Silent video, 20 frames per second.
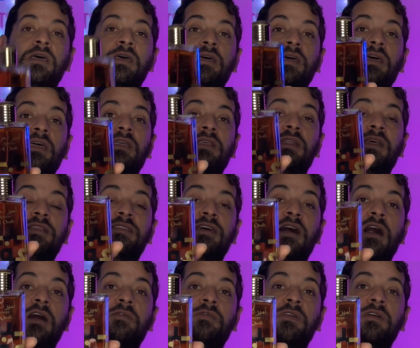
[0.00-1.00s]
is
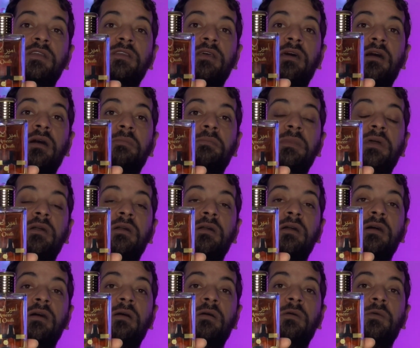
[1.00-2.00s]
Lattafa's Amir
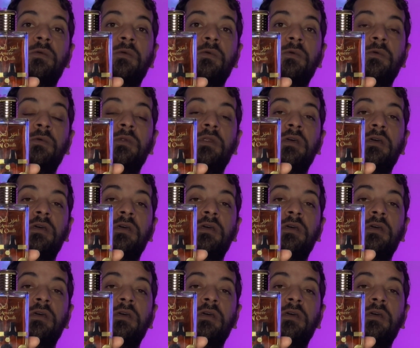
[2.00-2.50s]
El Oud.